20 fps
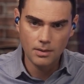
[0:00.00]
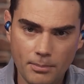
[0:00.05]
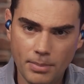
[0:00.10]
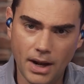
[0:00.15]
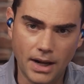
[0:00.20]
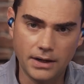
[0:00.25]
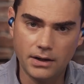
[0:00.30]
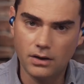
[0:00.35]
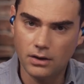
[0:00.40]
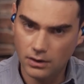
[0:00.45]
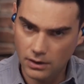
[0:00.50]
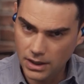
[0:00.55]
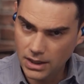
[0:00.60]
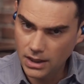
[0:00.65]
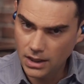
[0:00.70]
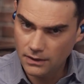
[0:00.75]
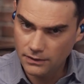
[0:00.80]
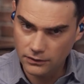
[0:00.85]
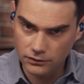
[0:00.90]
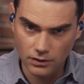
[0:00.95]
But hurry,
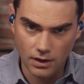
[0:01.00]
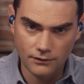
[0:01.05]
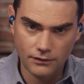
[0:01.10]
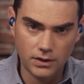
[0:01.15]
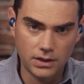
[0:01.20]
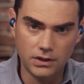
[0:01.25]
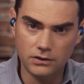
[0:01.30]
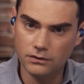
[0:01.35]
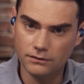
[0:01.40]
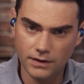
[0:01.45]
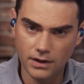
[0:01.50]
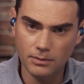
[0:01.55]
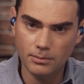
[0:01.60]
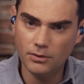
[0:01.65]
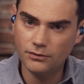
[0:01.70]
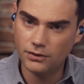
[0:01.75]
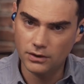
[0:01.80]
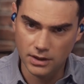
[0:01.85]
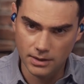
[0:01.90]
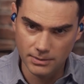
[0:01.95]
this offer is
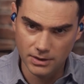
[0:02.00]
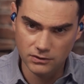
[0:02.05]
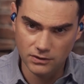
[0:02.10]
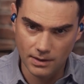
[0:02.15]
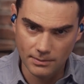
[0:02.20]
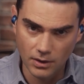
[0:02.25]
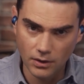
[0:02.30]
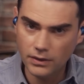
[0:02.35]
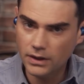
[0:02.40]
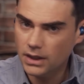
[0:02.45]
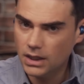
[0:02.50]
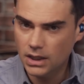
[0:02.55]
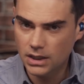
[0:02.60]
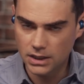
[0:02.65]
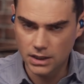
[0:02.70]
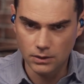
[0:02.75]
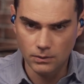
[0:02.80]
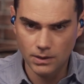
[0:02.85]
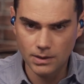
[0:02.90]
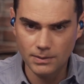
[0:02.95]
available for limited time only.
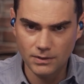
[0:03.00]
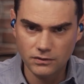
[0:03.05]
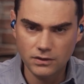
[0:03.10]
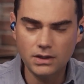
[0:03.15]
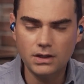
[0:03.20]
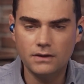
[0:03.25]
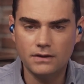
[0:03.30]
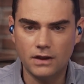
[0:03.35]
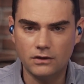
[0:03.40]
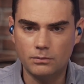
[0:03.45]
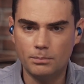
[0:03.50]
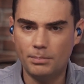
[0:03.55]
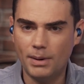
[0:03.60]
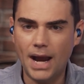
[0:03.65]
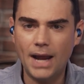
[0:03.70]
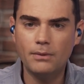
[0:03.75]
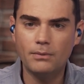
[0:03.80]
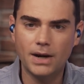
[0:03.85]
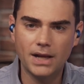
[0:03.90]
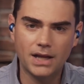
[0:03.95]
You don't want to miss it. That's
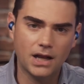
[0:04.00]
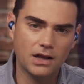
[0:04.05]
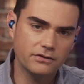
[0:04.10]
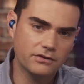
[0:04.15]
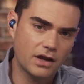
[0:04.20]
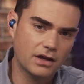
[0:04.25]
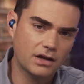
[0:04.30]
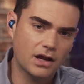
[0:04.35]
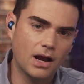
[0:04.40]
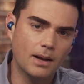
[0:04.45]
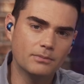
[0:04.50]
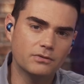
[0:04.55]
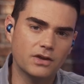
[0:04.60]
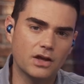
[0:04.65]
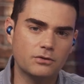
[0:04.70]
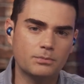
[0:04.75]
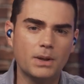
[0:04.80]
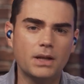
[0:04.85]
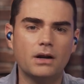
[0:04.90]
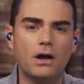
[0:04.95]
buyraycon.com
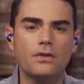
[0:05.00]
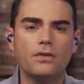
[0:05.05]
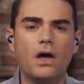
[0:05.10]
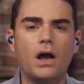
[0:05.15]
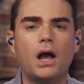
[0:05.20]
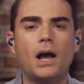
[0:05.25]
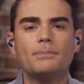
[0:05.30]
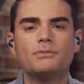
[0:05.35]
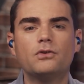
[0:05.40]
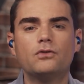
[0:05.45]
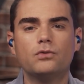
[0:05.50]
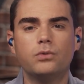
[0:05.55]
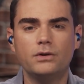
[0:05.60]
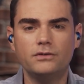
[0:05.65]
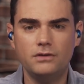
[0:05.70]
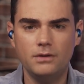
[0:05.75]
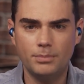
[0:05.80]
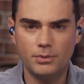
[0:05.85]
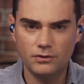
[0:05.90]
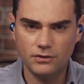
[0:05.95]
slash Ben. Unlock up to
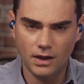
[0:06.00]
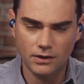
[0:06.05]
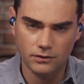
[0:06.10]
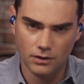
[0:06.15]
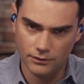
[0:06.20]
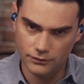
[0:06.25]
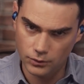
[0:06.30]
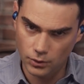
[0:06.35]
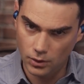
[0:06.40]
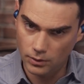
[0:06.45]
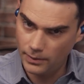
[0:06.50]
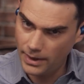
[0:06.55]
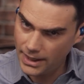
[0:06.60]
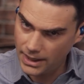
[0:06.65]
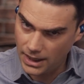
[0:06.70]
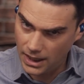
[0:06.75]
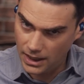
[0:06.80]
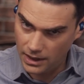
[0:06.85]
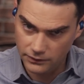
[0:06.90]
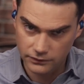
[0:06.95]
20% off your
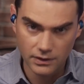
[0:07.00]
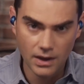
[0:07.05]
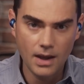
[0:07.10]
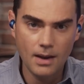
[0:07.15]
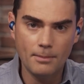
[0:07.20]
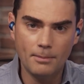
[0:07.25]
Raycons.